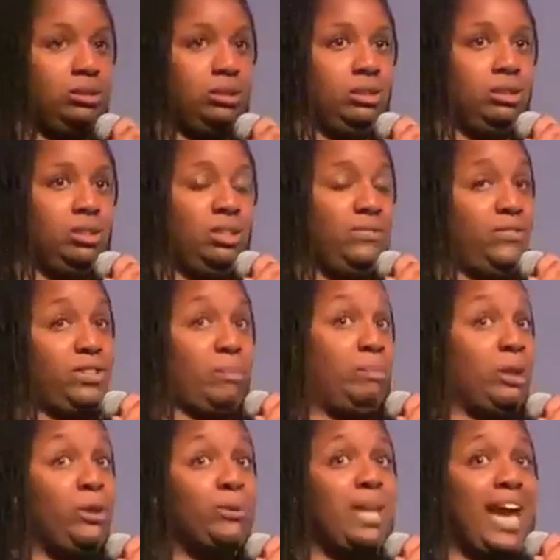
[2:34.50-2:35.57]
For the blue
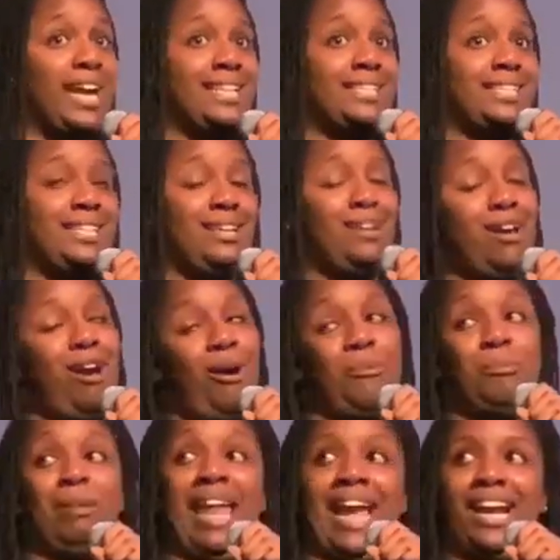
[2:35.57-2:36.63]
lights on
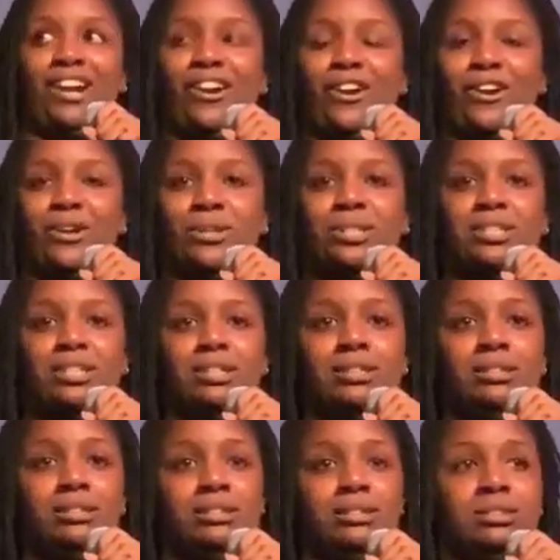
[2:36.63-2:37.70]
black girls.
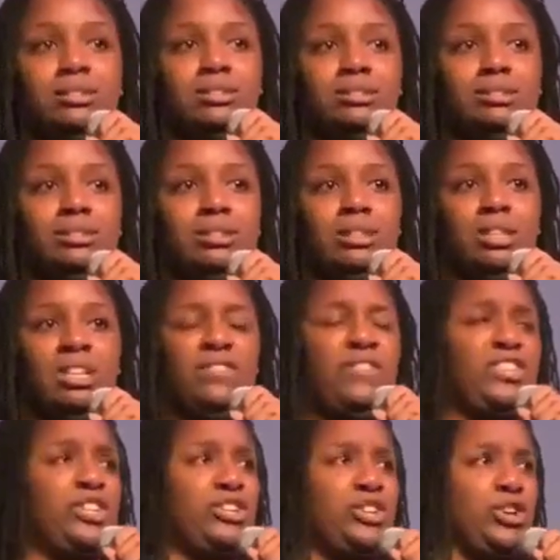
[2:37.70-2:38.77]
For the
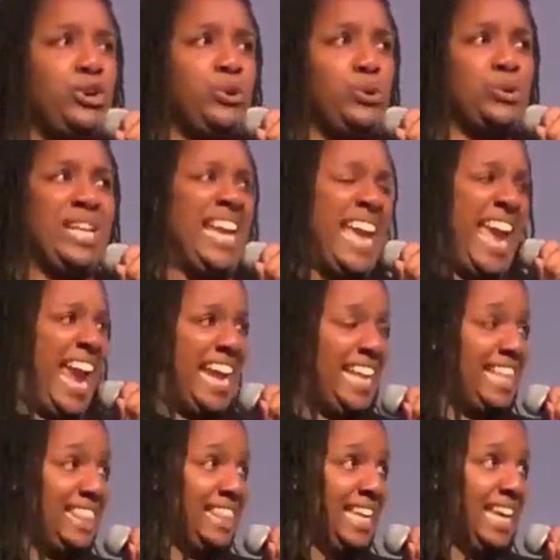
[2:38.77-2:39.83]
nude
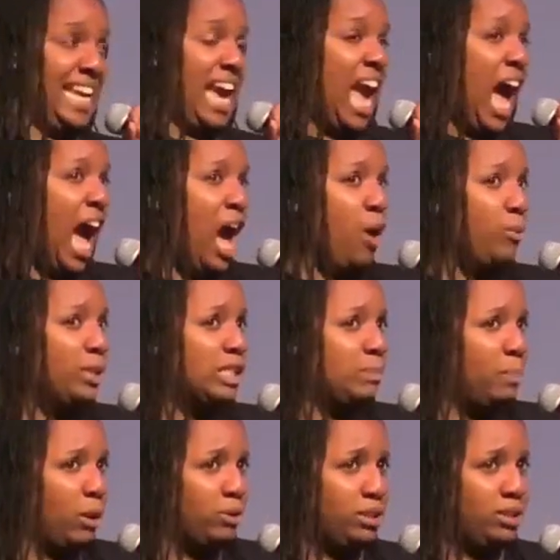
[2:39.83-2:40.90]
anything I was
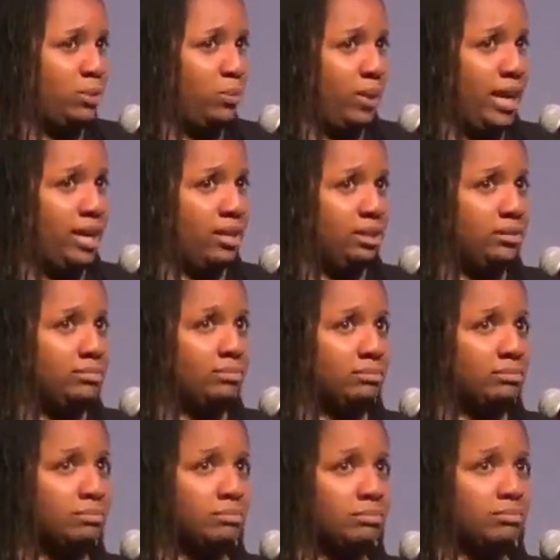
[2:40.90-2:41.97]
supposed to wear.
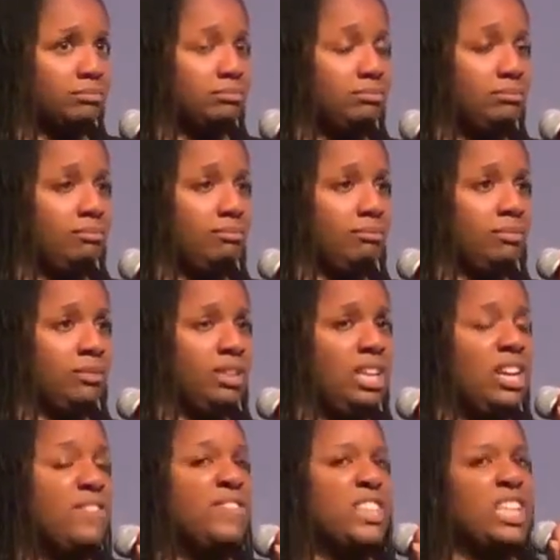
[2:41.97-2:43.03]
For
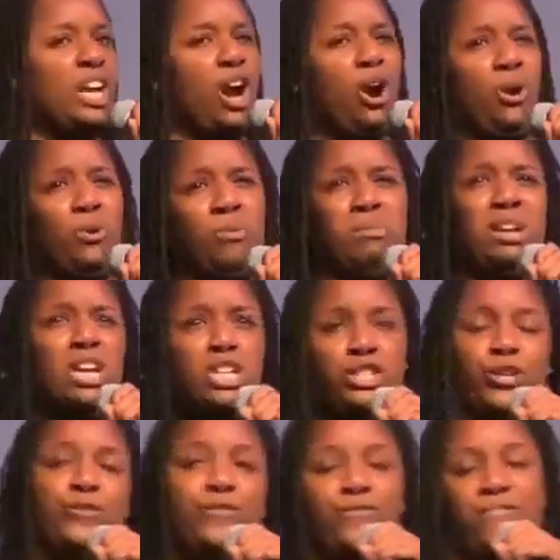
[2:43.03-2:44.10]
the comb
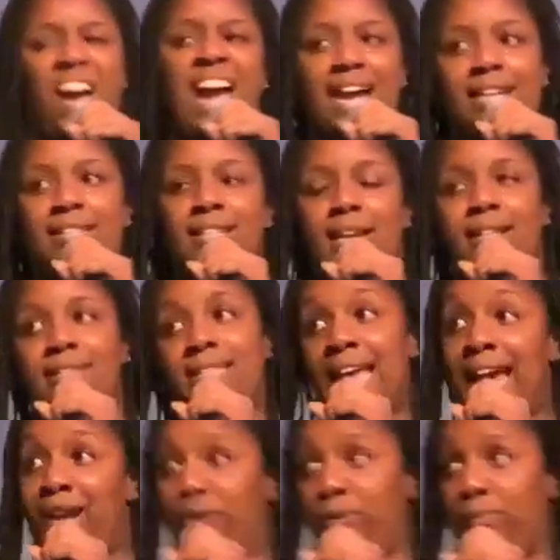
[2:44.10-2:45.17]
too fine to untangle
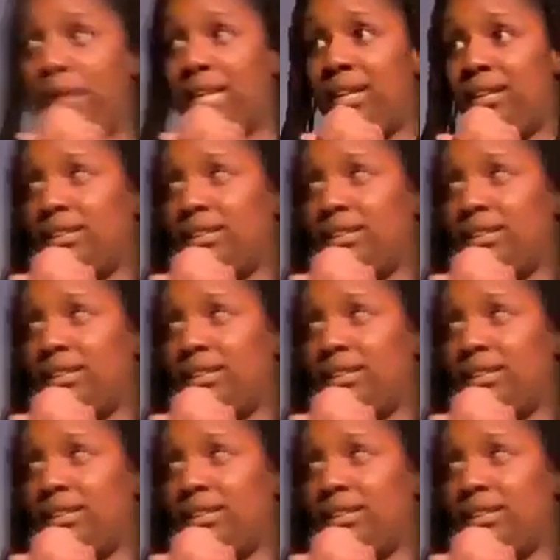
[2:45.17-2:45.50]
me.